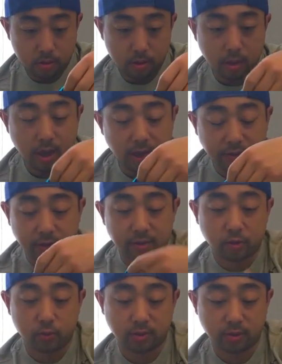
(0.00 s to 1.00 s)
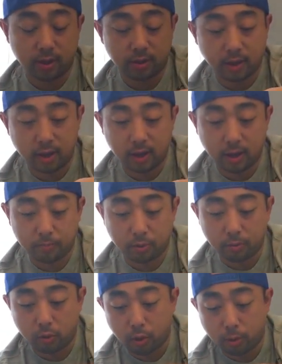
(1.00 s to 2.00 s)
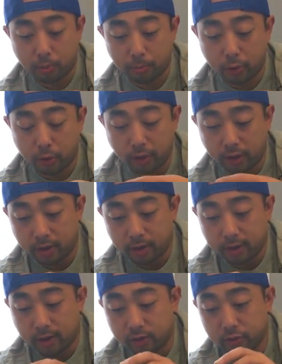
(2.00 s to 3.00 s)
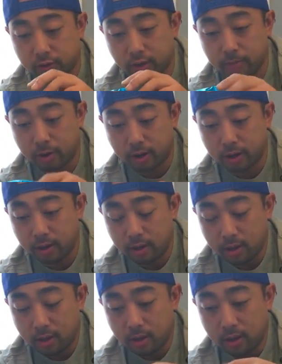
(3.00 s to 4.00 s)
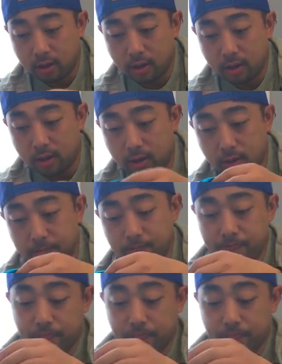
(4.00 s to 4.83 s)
yeah, I think this was uh, they uh, were promoting uh, Nacho Libre. Um,